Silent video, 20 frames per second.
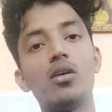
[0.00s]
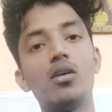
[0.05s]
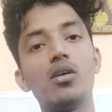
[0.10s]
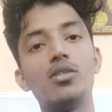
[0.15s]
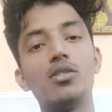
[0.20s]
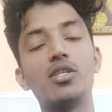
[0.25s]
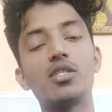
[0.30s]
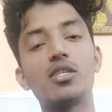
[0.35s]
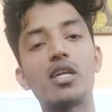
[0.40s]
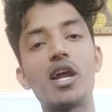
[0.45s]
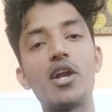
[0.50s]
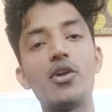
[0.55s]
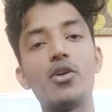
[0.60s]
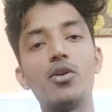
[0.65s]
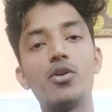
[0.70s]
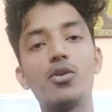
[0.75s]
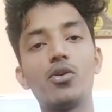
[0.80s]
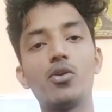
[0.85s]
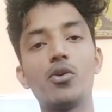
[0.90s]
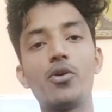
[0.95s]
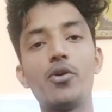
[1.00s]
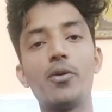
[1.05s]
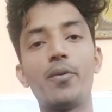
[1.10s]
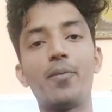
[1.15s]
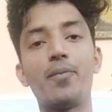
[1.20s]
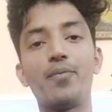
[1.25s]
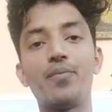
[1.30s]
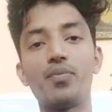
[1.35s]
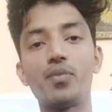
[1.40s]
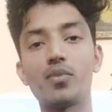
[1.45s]
just write the code
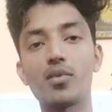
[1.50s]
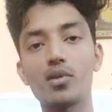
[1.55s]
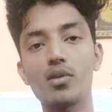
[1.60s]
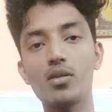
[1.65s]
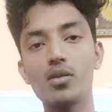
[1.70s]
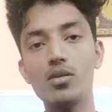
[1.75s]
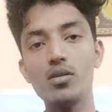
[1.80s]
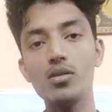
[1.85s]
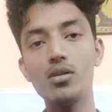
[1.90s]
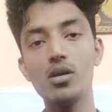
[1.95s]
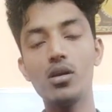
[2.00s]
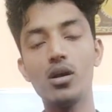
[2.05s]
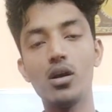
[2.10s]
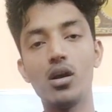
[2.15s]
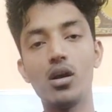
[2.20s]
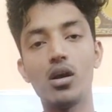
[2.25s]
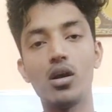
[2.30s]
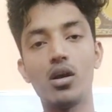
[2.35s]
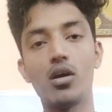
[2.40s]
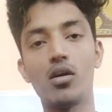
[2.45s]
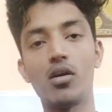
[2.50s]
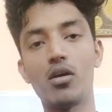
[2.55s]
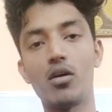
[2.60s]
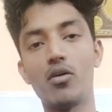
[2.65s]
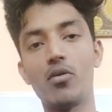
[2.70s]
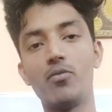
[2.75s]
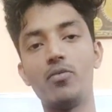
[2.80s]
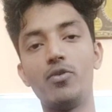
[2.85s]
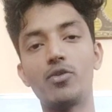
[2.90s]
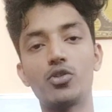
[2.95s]

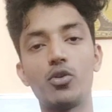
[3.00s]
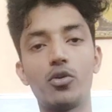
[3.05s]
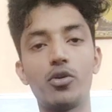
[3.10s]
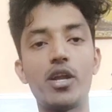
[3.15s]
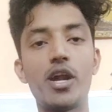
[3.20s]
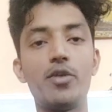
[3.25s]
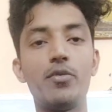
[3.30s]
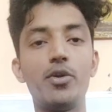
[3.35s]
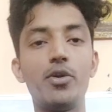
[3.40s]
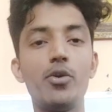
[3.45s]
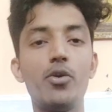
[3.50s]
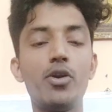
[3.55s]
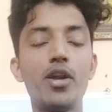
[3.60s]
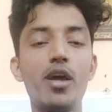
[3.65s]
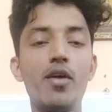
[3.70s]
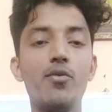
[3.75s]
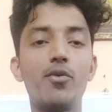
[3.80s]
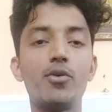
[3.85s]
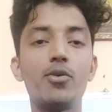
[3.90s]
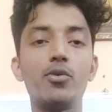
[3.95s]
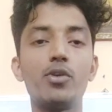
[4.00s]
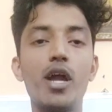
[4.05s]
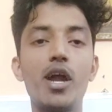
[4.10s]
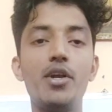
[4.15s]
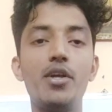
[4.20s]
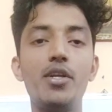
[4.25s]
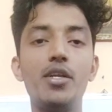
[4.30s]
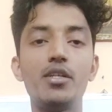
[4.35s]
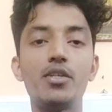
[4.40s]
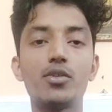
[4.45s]
so that we don't have to
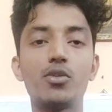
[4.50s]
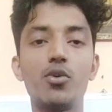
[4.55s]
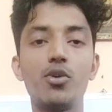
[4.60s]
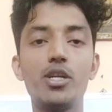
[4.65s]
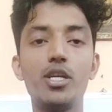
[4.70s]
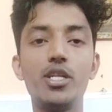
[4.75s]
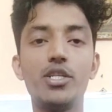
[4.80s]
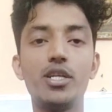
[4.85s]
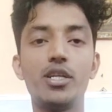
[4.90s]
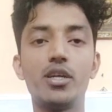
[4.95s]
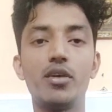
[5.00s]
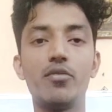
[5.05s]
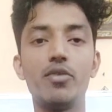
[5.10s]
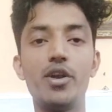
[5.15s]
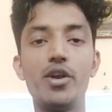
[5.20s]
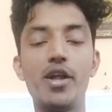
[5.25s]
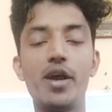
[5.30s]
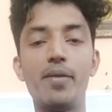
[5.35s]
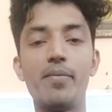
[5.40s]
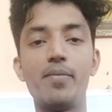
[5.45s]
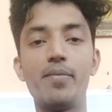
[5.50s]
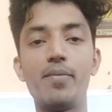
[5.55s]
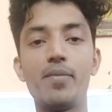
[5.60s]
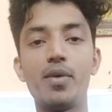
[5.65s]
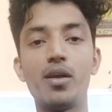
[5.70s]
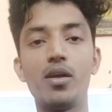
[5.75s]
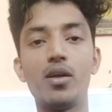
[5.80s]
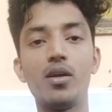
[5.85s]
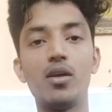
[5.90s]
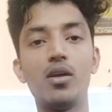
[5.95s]
write this code each and every time.
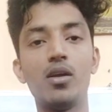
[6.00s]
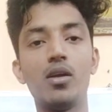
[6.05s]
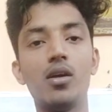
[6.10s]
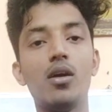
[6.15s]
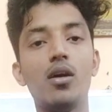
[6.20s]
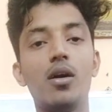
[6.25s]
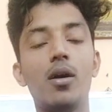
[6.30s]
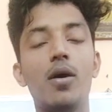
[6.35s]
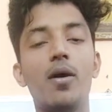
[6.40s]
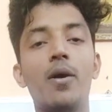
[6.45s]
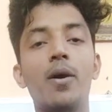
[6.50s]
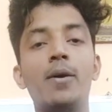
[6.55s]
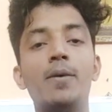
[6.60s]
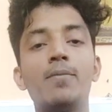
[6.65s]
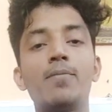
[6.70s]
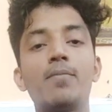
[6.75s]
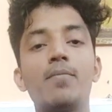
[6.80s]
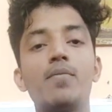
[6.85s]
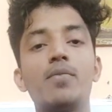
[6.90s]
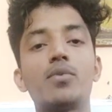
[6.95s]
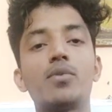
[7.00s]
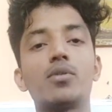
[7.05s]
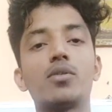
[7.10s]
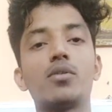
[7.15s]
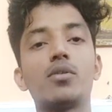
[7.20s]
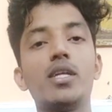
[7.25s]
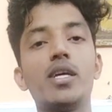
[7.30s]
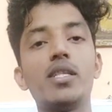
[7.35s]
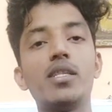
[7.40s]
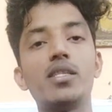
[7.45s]
So
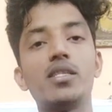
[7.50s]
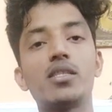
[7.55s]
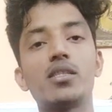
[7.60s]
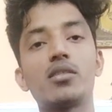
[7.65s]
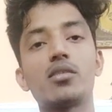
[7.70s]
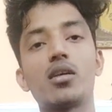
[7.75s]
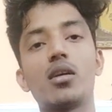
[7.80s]
that's